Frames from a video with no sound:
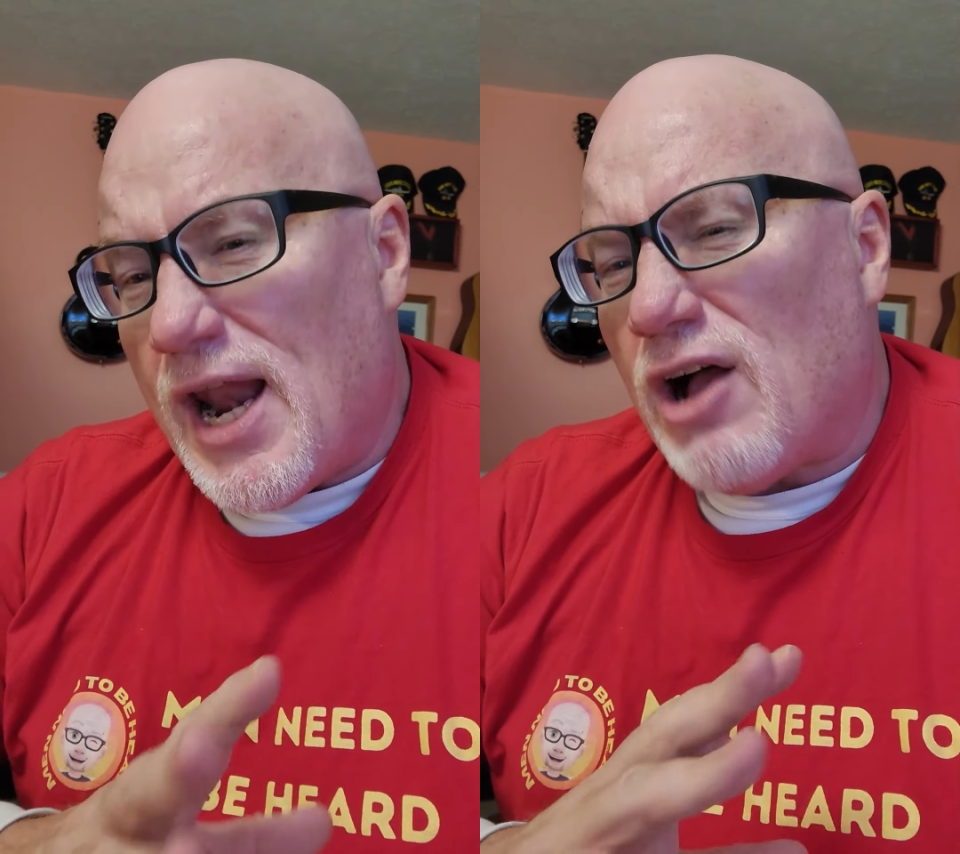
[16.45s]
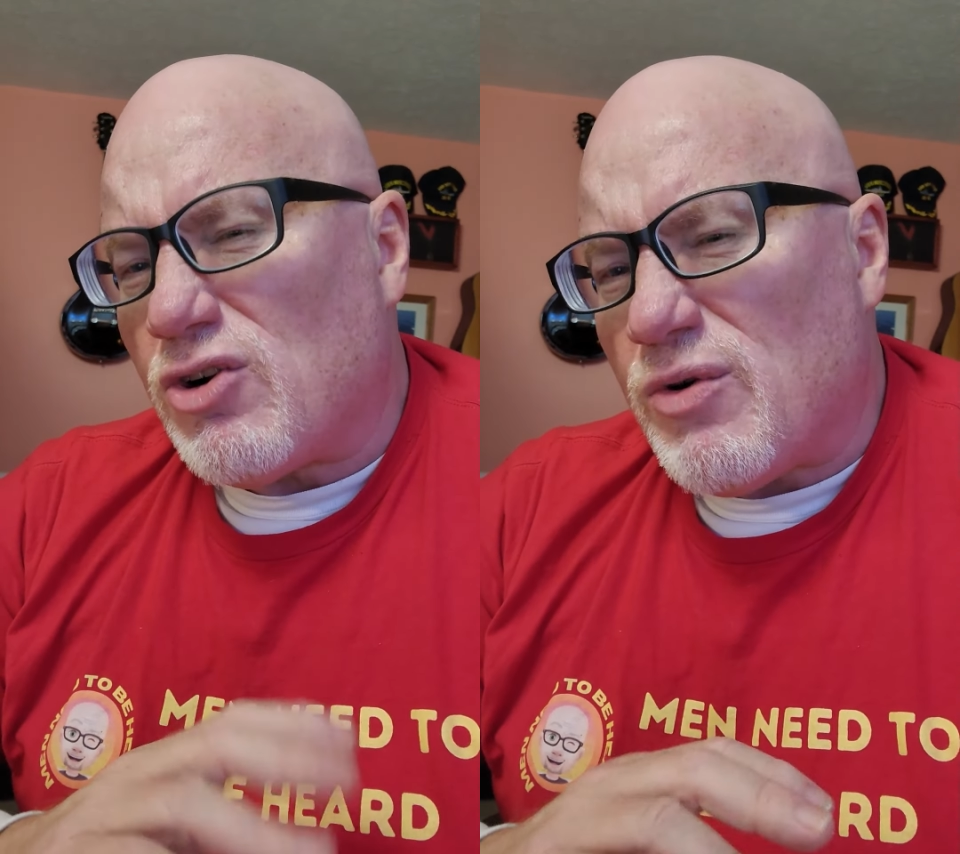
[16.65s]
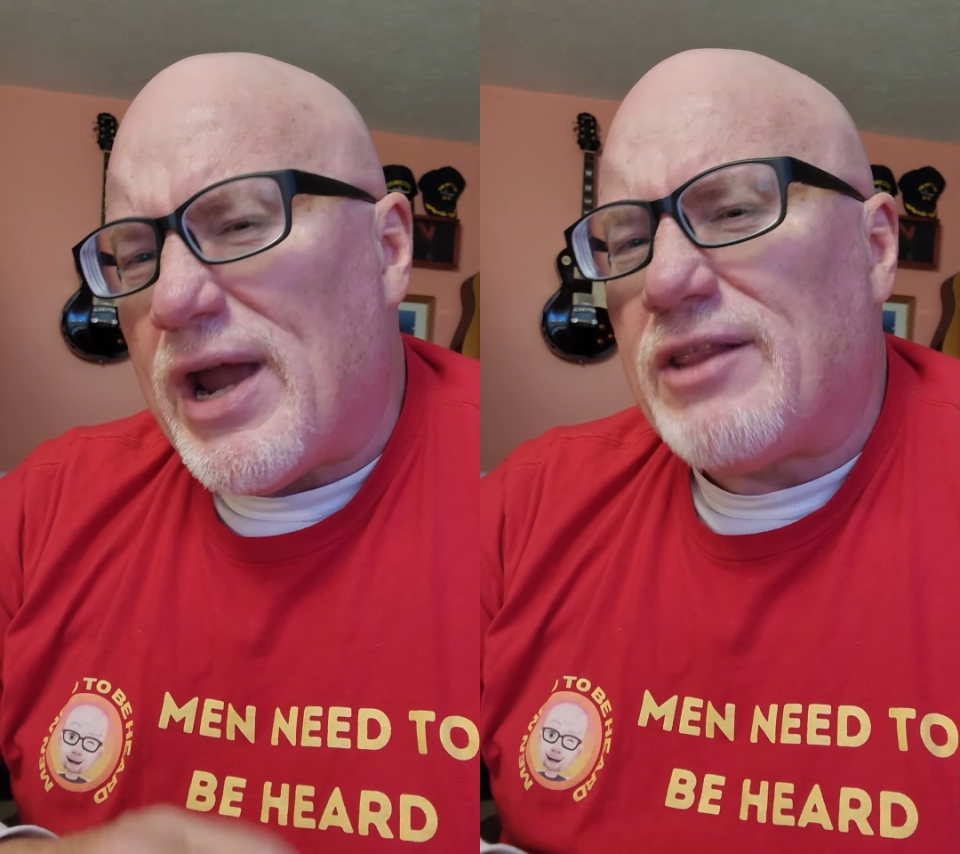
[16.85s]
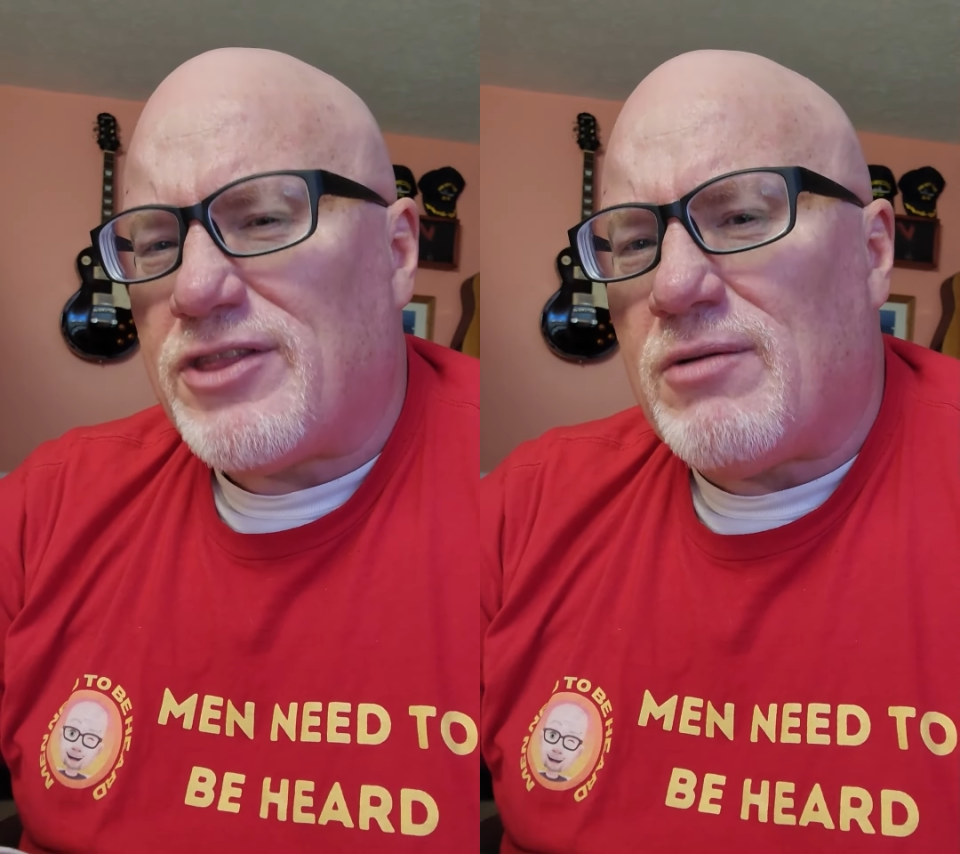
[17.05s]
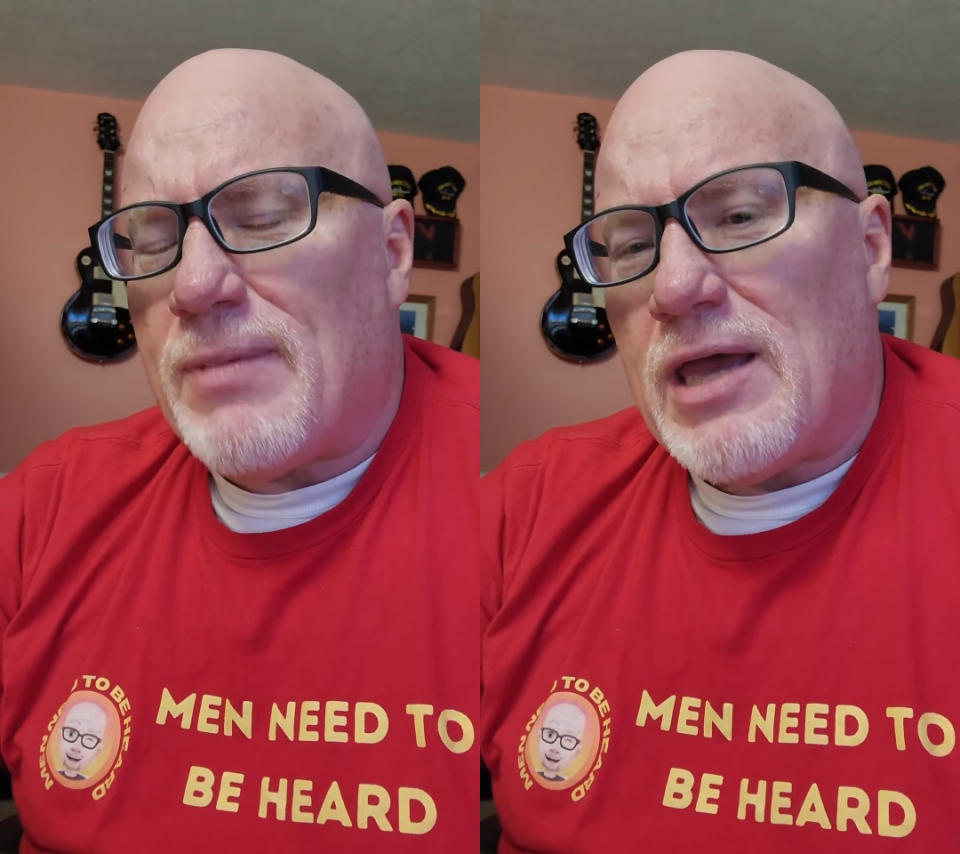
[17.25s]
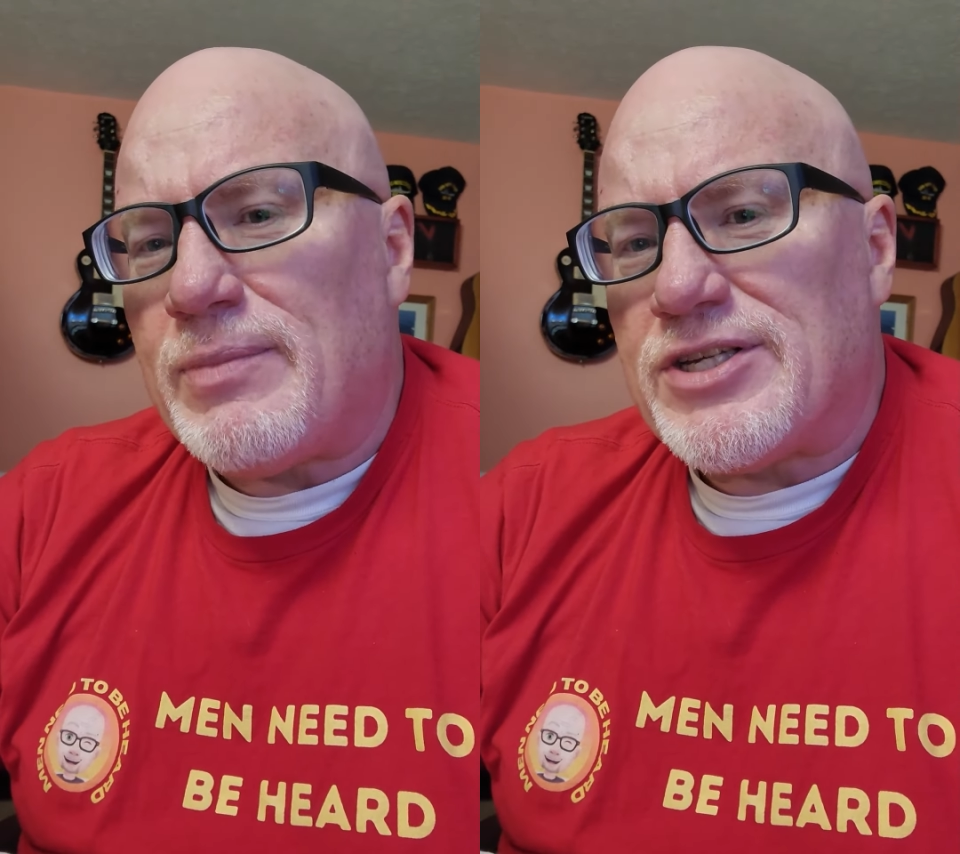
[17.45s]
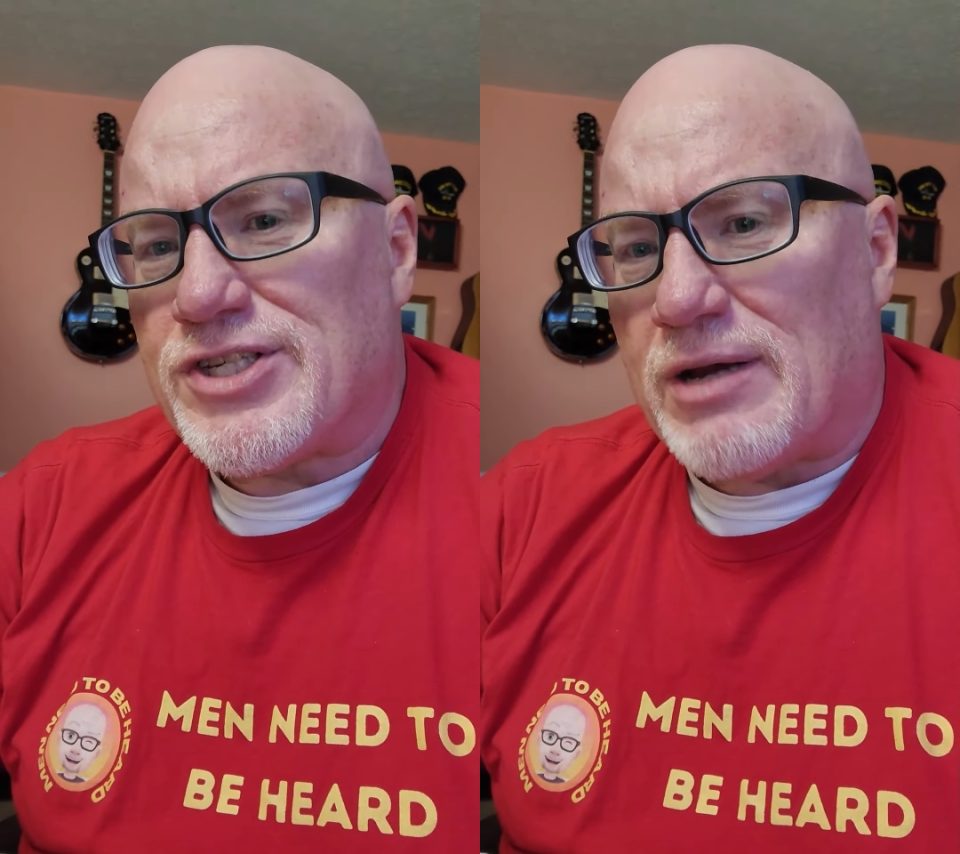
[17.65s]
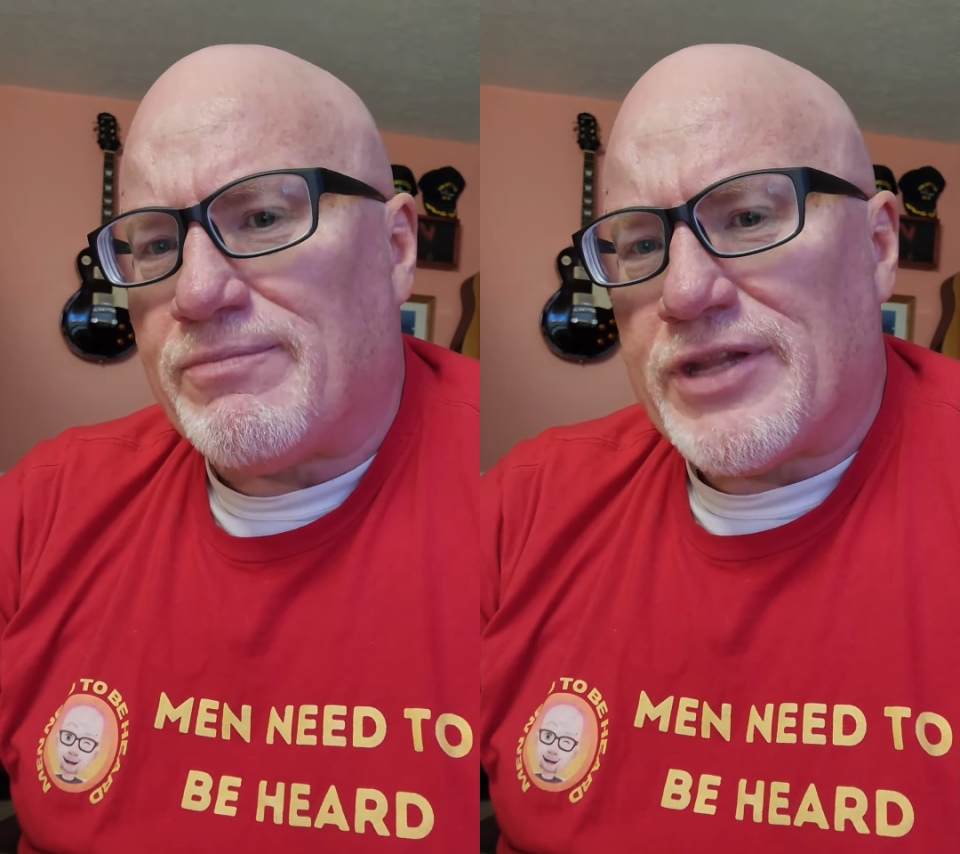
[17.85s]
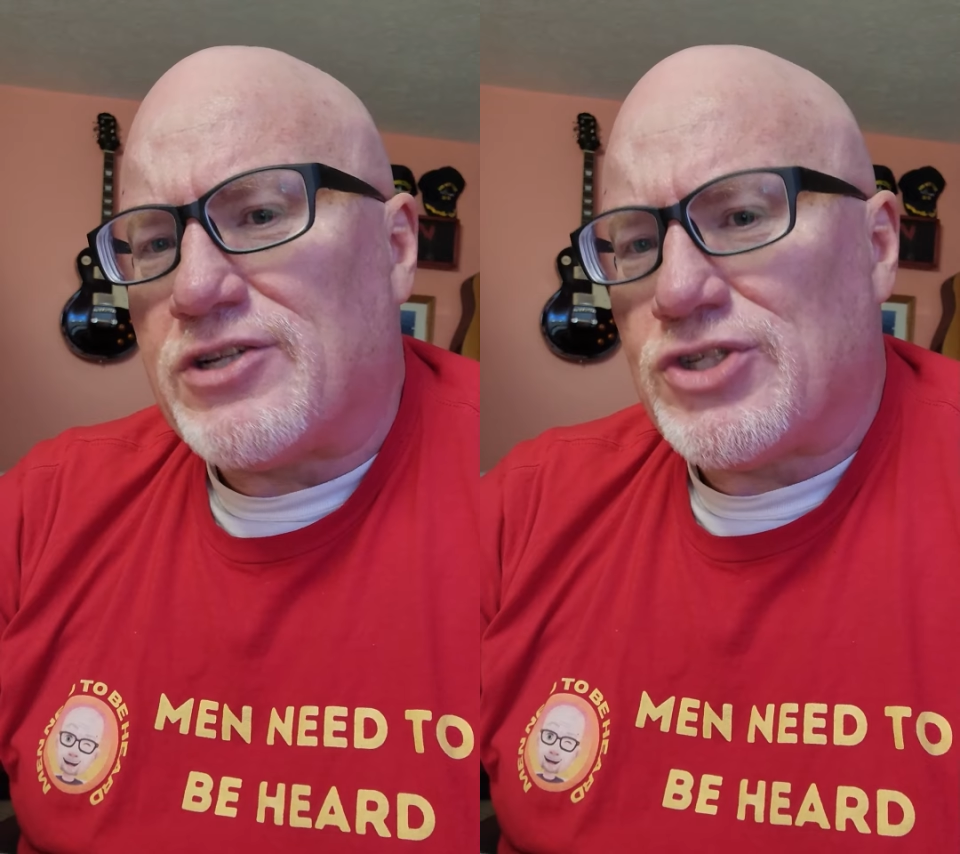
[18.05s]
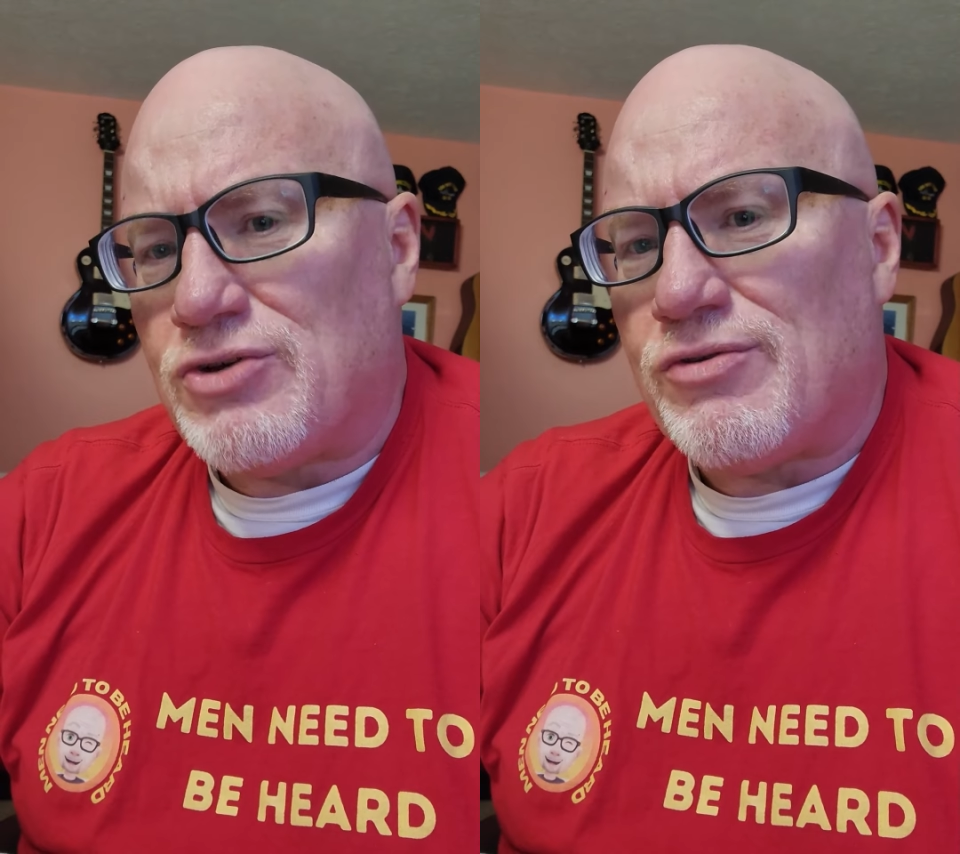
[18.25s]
And I'll grant there may be something